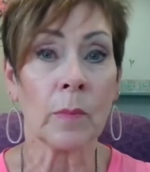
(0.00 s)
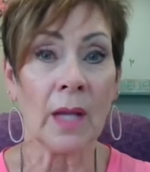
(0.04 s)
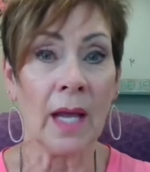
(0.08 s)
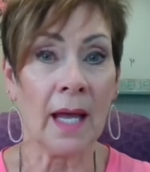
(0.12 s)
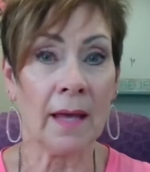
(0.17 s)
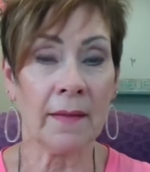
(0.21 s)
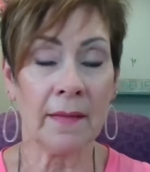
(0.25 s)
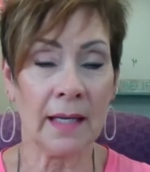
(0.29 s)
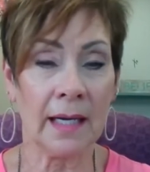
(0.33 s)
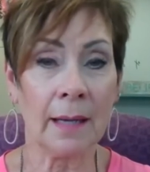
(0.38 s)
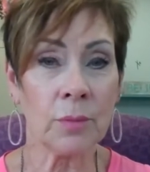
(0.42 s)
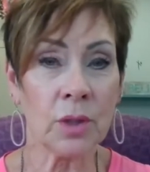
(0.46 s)

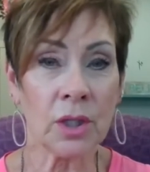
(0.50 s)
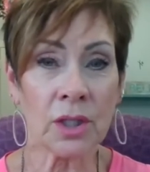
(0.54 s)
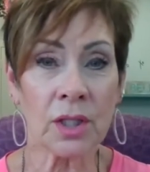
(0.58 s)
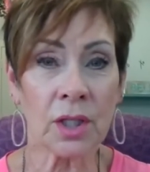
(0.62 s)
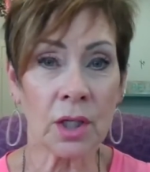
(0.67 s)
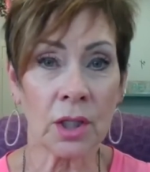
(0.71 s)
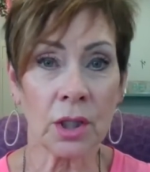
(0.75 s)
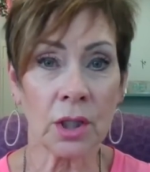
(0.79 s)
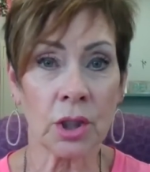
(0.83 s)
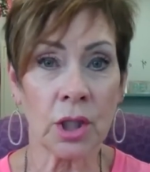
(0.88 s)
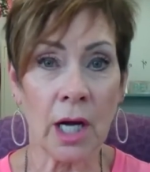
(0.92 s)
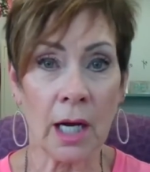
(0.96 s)
And then I'm
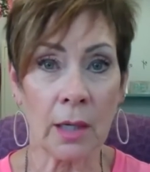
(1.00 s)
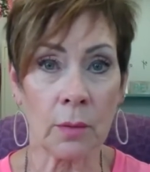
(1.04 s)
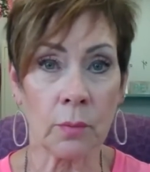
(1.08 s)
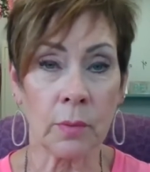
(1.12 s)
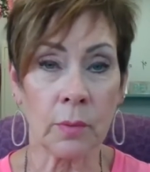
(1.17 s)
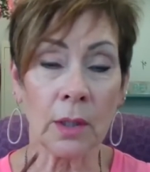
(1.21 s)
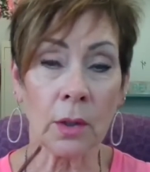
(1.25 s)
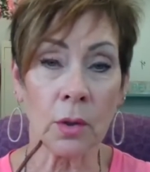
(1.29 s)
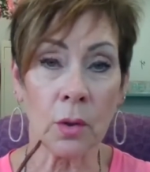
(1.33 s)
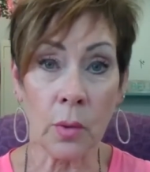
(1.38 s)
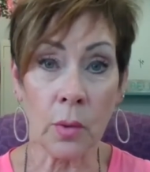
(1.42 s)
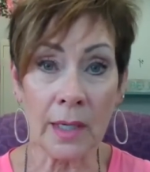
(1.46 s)
just going to talk
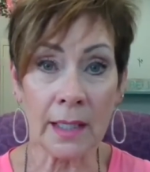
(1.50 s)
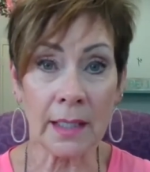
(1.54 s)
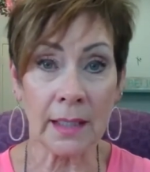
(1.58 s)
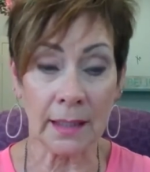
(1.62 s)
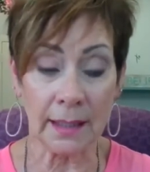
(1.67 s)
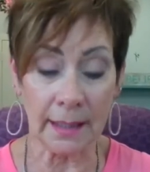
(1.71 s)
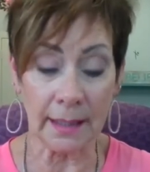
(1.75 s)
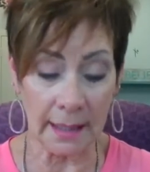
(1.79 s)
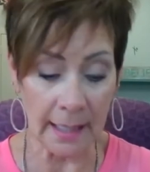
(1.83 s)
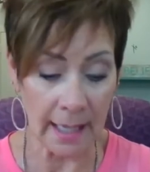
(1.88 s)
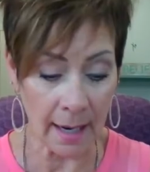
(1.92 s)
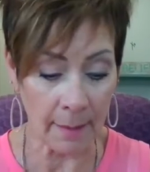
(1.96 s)
real
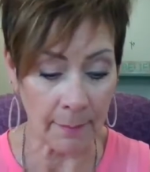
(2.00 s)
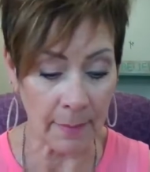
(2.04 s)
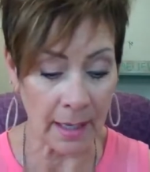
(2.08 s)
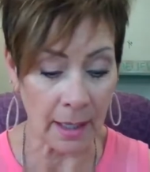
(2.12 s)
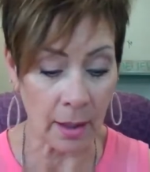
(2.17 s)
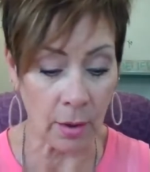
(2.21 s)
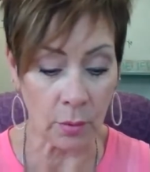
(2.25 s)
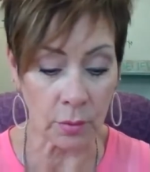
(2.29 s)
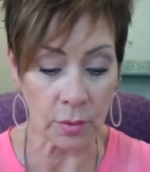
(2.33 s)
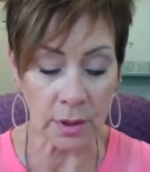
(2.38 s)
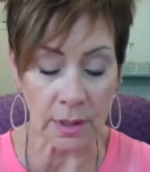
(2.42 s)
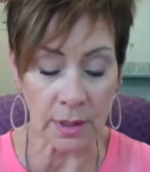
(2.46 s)
quickly
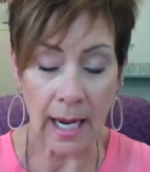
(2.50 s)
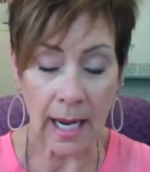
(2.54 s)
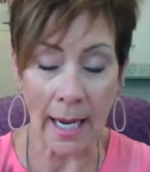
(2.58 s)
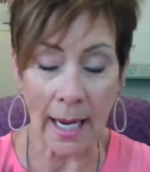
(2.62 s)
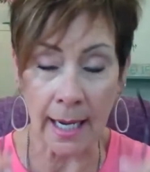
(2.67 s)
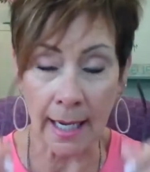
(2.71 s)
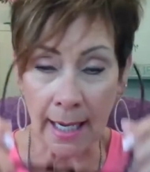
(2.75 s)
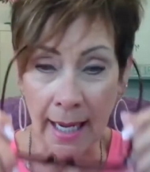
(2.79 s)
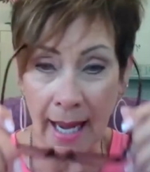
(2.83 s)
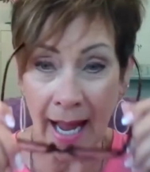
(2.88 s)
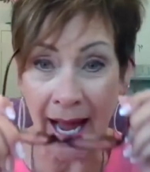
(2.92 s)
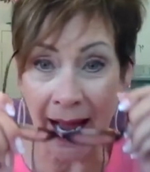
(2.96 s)
about
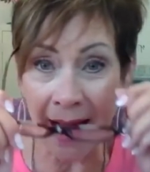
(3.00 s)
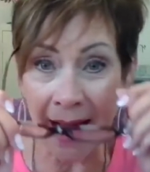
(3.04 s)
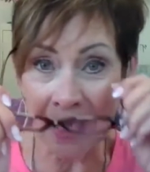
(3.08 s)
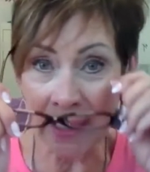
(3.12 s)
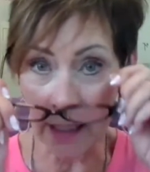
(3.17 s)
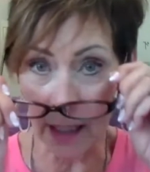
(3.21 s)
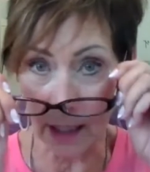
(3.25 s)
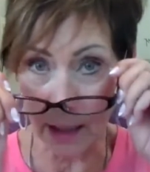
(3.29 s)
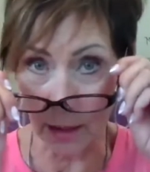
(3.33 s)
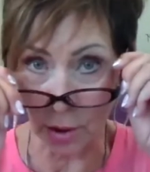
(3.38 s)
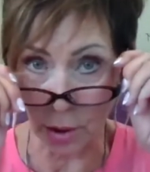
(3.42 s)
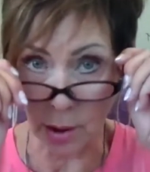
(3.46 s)
eye
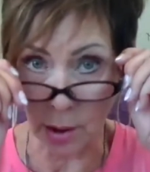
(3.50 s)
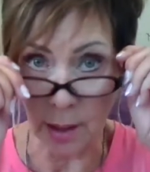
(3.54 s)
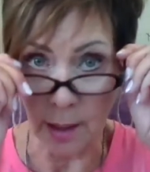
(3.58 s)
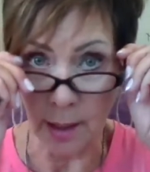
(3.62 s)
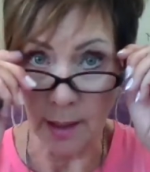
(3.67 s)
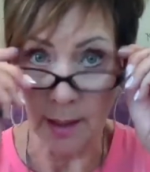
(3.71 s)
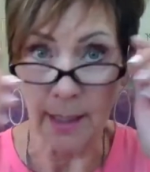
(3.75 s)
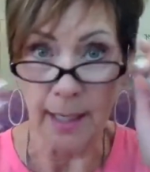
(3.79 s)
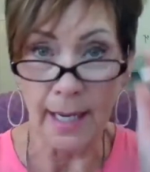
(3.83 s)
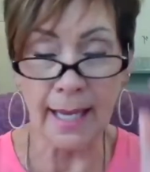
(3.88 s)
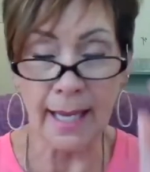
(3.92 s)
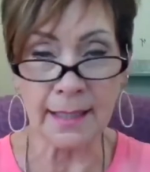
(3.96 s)
color
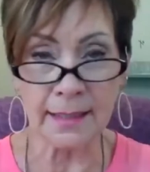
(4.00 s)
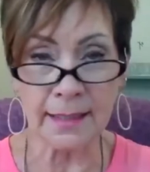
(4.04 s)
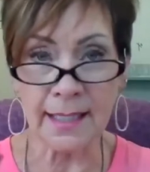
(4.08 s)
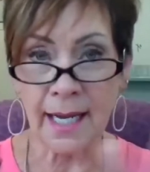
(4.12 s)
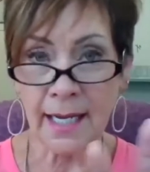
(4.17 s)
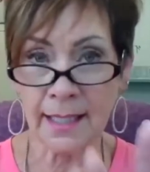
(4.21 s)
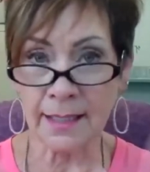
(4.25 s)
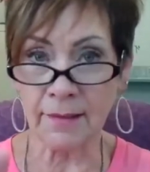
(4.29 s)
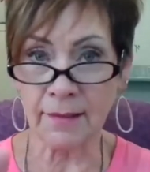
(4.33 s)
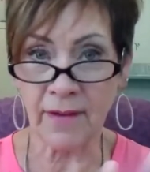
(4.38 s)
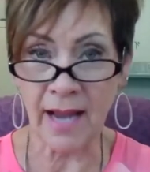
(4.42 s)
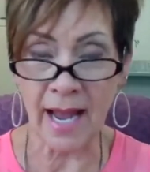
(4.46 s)
and
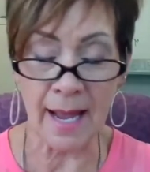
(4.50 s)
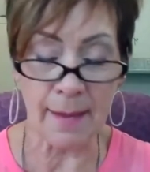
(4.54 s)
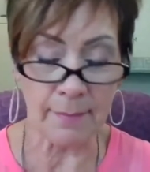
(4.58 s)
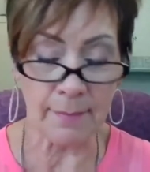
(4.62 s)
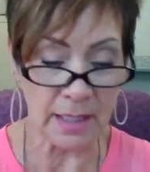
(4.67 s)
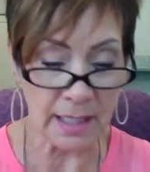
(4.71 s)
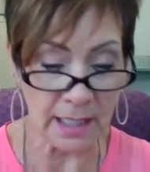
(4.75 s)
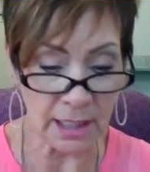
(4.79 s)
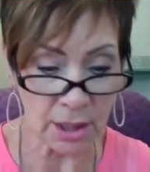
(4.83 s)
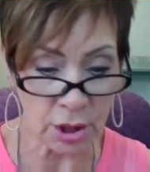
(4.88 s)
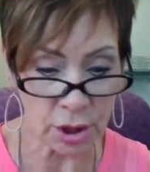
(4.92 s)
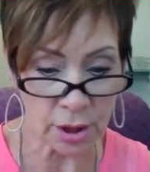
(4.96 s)
kind of
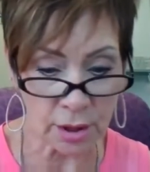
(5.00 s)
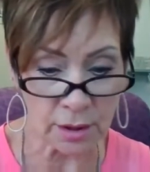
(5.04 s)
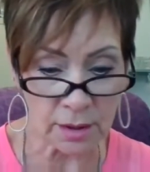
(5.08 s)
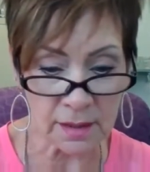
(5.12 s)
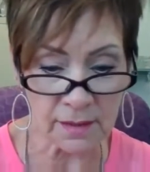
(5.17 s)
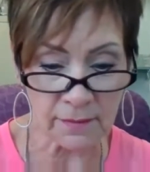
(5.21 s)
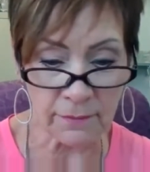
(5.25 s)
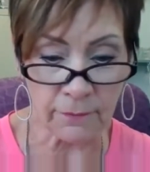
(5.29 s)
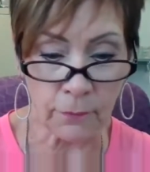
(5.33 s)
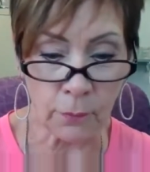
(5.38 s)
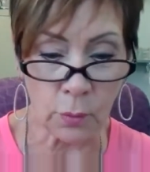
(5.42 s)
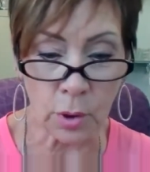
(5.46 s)
combinations
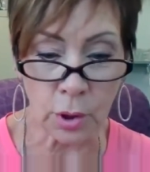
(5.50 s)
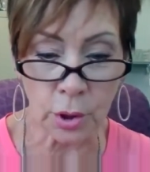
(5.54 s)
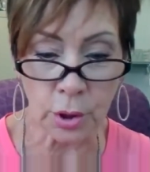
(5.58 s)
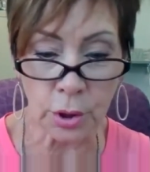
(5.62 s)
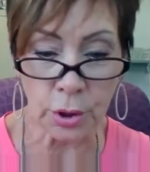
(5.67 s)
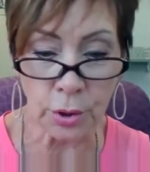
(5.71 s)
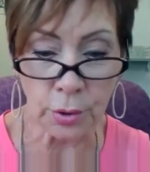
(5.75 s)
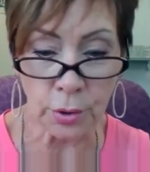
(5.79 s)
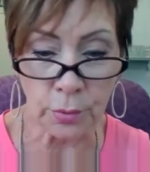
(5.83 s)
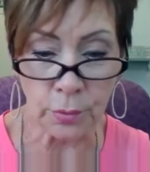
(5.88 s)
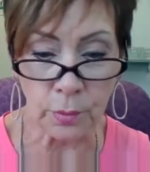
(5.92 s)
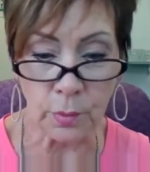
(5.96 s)
for
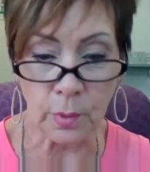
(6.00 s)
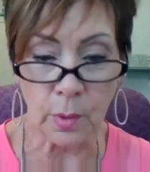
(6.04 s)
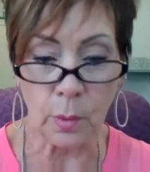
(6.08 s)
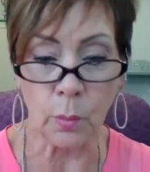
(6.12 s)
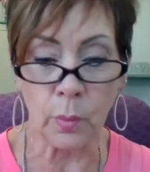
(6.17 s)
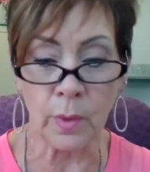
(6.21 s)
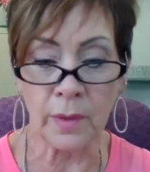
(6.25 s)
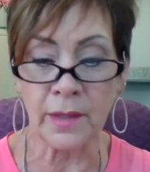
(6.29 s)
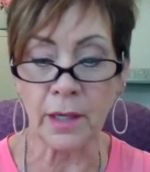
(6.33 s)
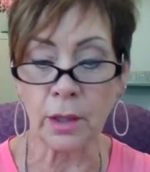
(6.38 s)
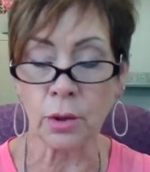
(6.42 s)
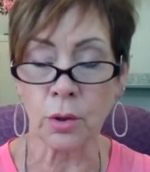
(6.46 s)
you
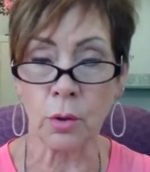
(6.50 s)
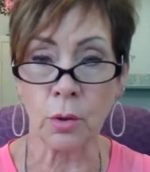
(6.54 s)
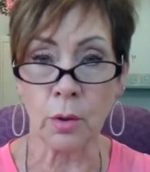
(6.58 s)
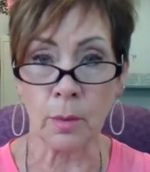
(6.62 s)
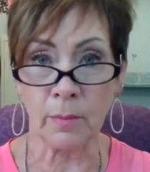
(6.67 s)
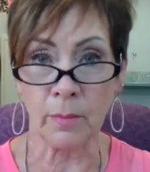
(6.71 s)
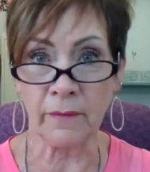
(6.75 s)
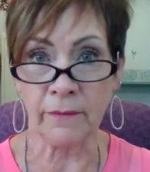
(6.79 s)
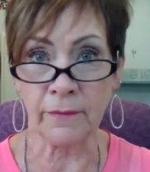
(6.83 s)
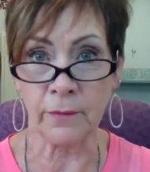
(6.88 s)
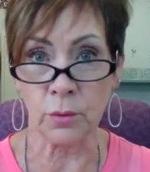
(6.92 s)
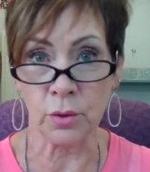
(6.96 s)
with our
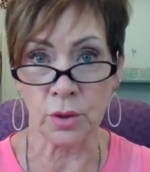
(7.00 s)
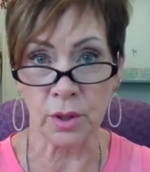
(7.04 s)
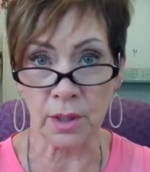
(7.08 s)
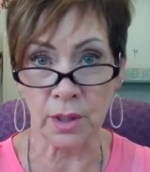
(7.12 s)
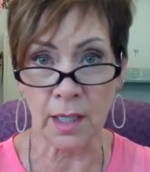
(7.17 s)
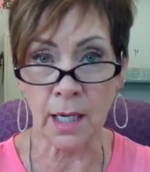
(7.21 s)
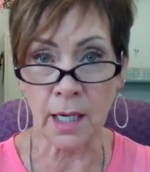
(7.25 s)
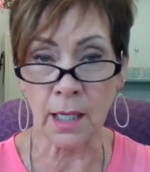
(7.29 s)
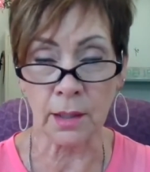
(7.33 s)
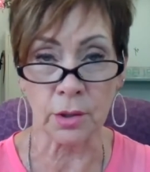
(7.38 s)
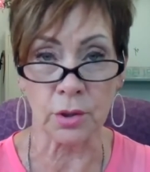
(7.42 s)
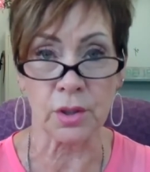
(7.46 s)
ChromaFusion
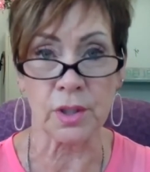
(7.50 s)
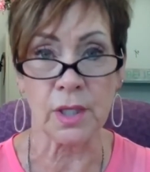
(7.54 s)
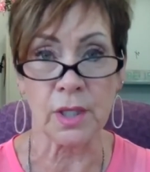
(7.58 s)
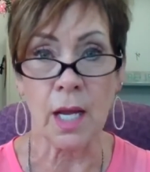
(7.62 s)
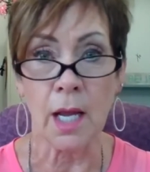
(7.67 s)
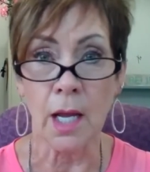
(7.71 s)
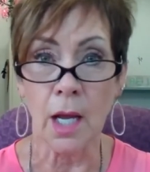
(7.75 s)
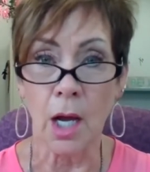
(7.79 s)
colors.